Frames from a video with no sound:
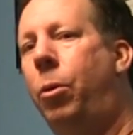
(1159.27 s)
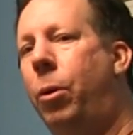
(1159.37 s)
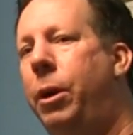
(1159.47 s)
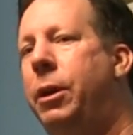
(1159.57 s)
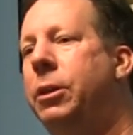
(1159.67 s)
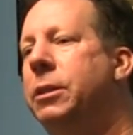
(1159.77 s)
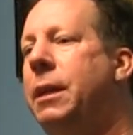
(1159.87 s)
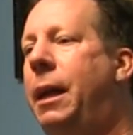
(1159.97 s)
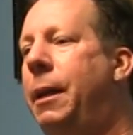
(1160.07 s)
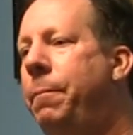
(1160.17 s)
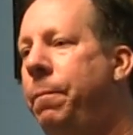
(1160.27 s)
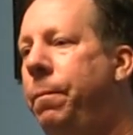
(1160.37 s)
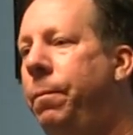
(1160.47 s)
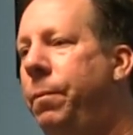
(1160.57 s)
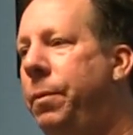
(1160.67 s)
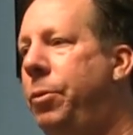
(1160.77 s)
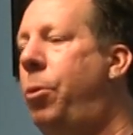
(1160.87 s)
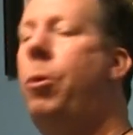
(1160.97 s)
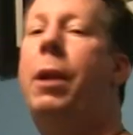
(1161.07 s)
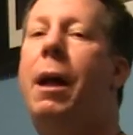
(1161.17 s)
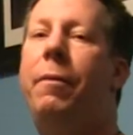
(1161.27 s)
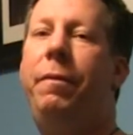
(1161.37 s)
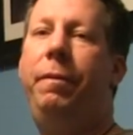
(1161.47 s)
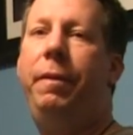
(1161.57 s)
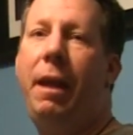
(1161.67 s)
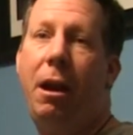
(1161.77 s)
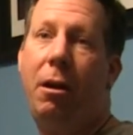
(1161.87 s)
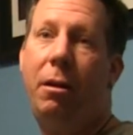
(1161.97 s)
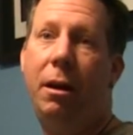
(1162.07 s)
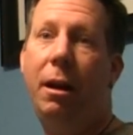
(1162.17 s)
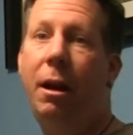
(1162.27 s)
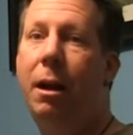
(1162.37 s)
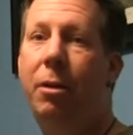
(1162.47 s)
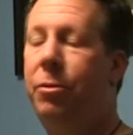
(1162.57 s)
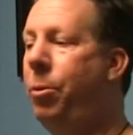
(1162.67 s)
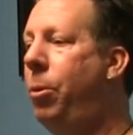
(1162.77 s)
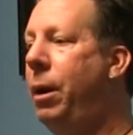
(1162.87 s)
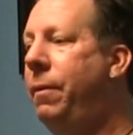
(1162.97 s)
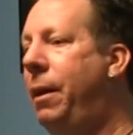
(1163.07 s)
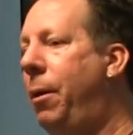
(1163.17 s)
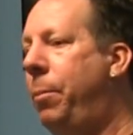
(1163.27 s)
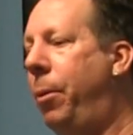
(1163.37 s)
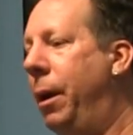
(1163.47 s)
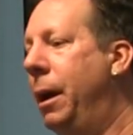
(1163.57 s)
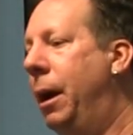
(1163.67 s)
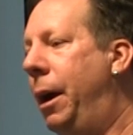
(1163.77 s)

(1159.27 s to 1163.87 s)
or you can just kind of throw it out there, or throw it at the airport.